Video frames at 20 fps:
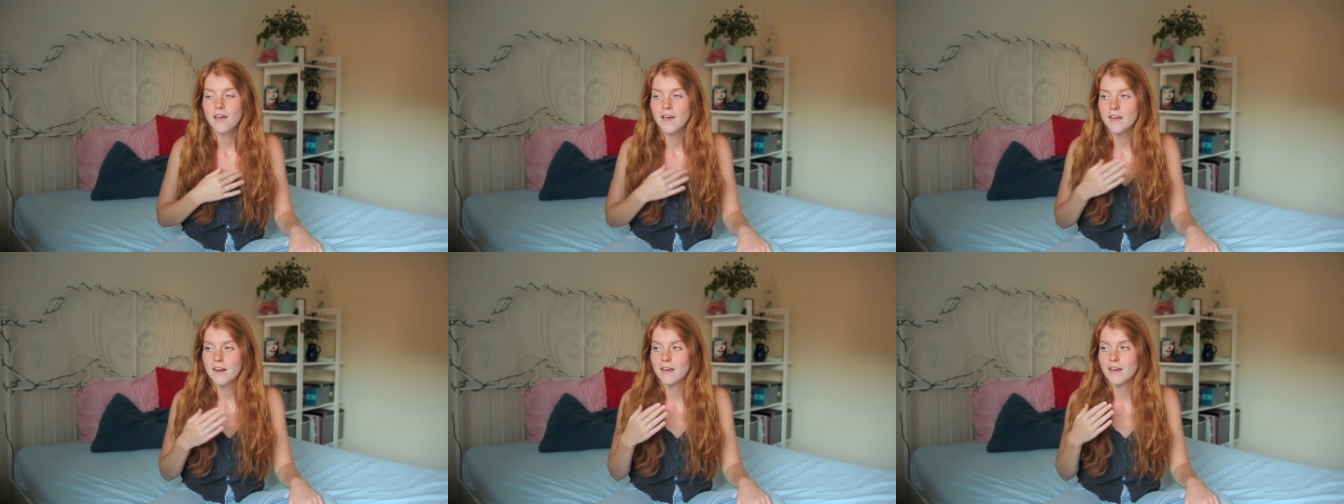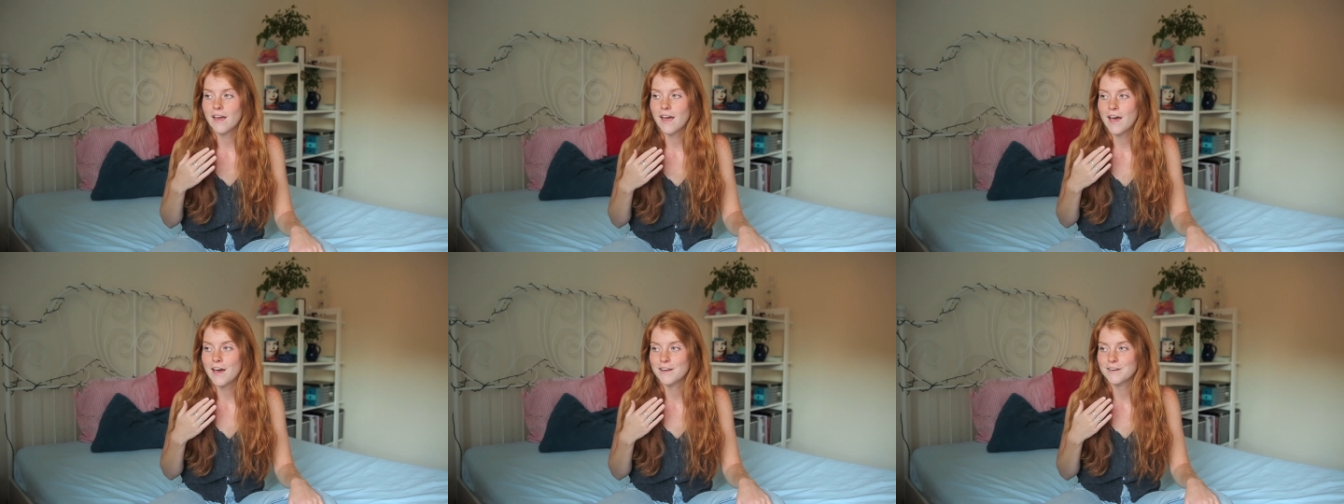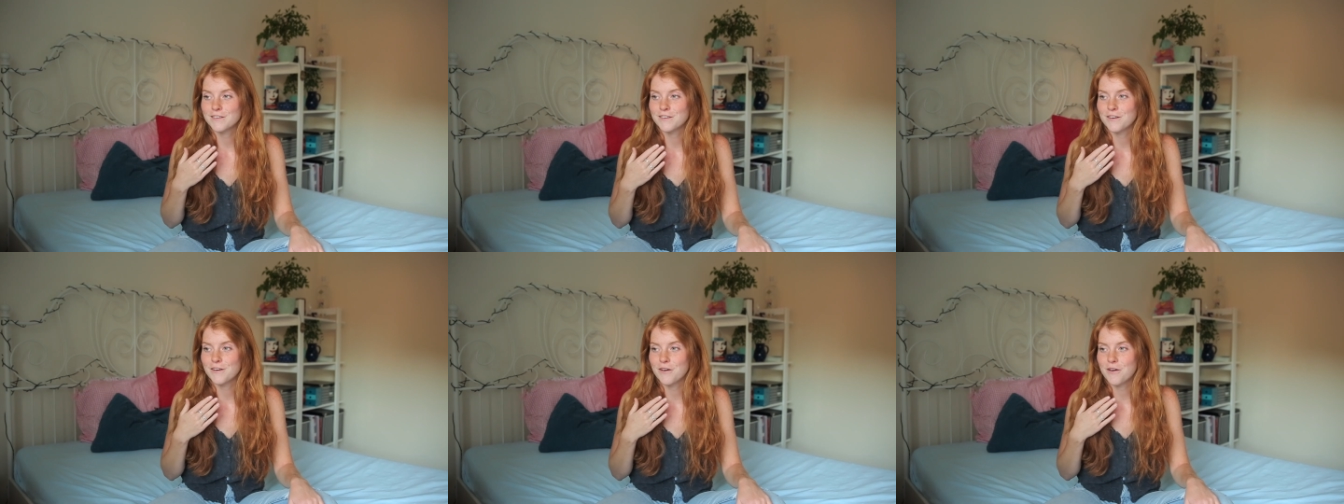and I
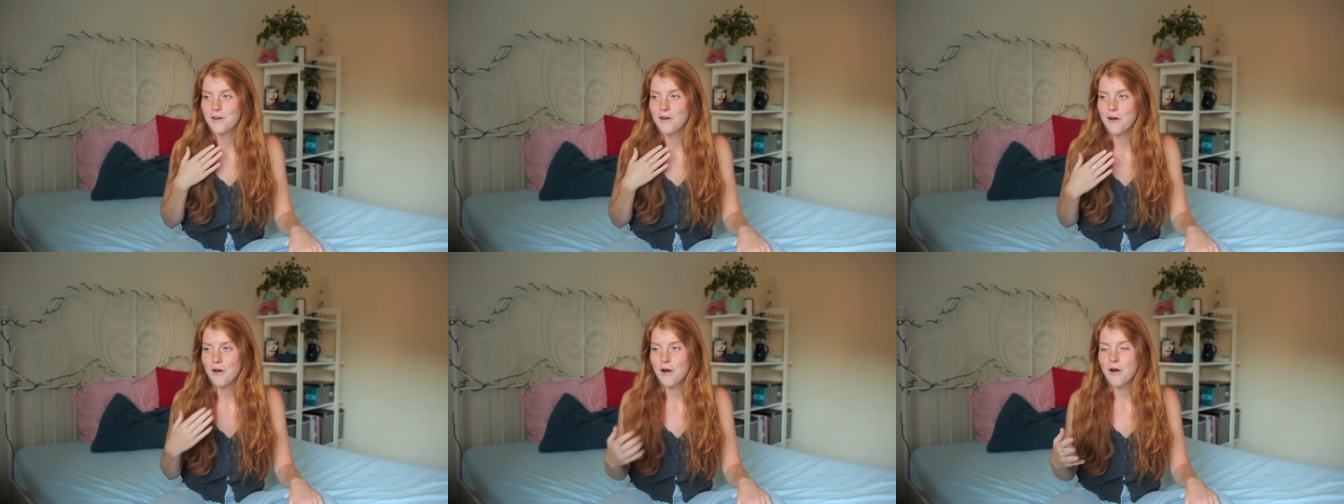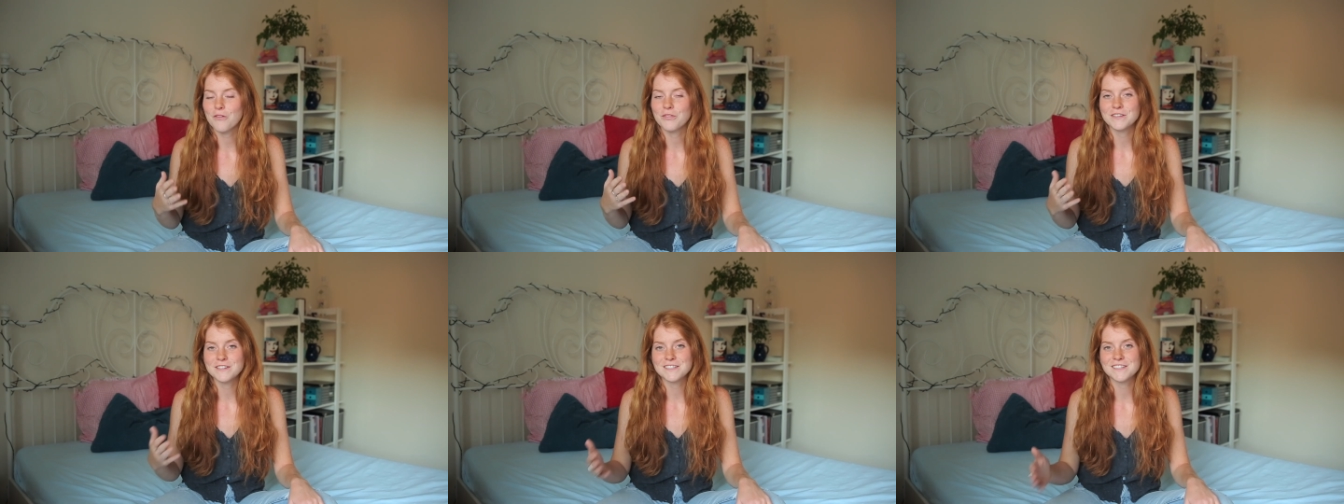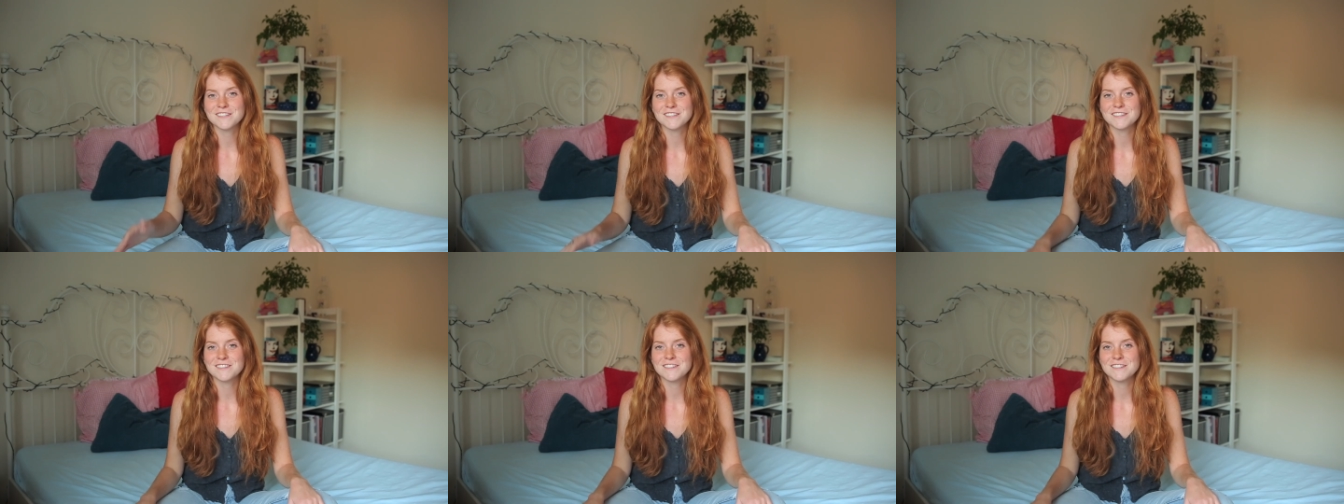had
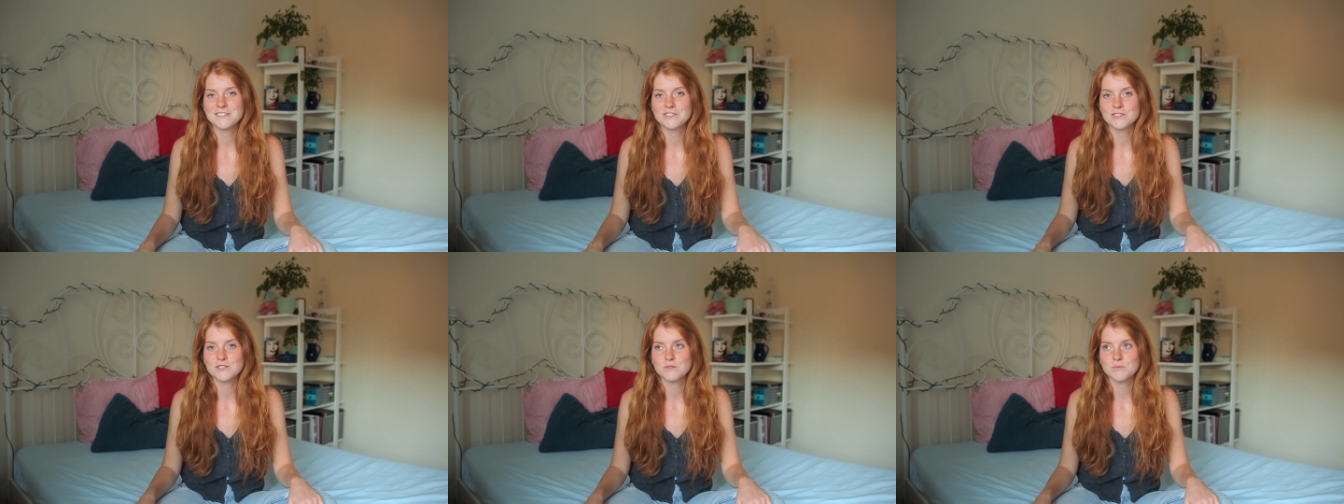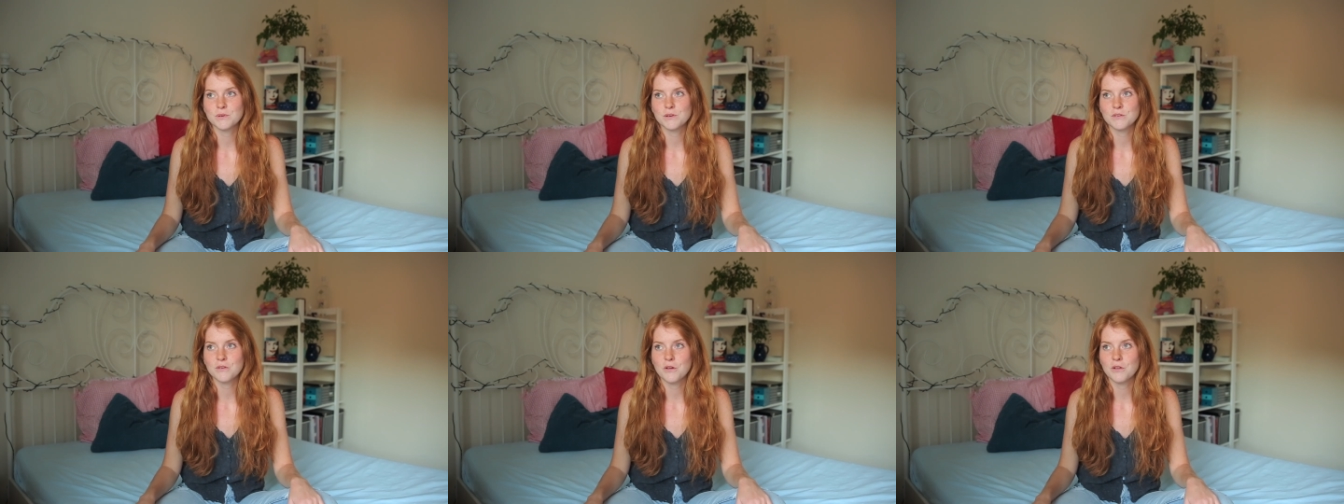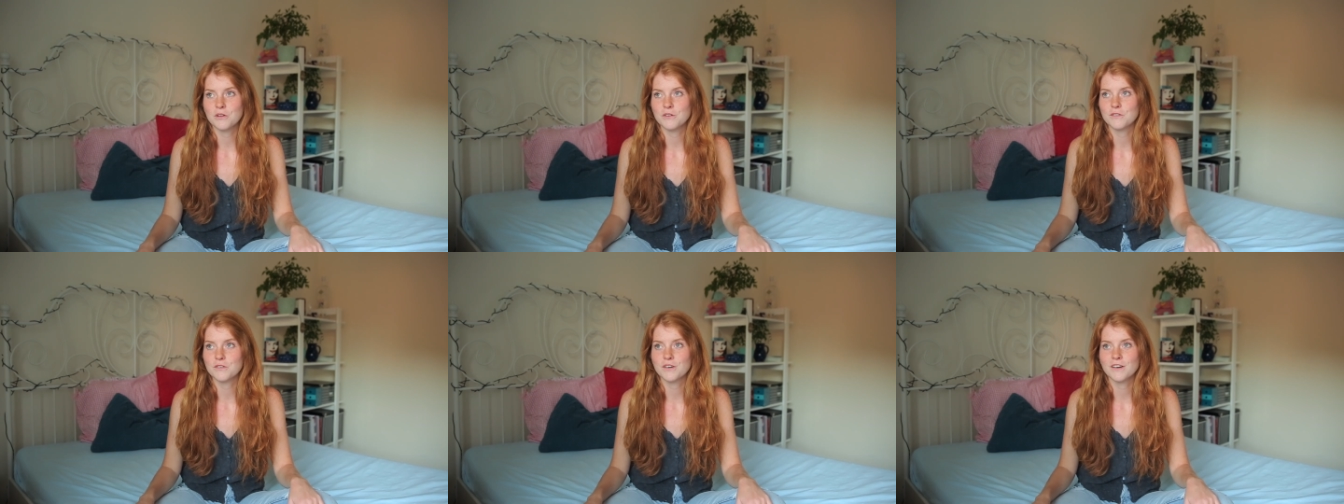authenticity just written
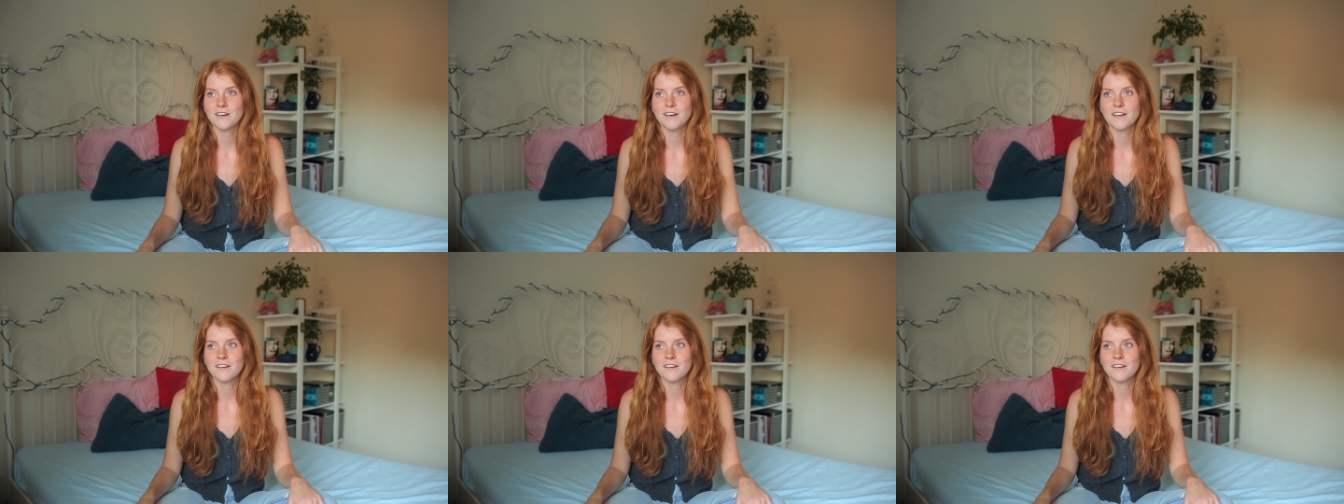all over it.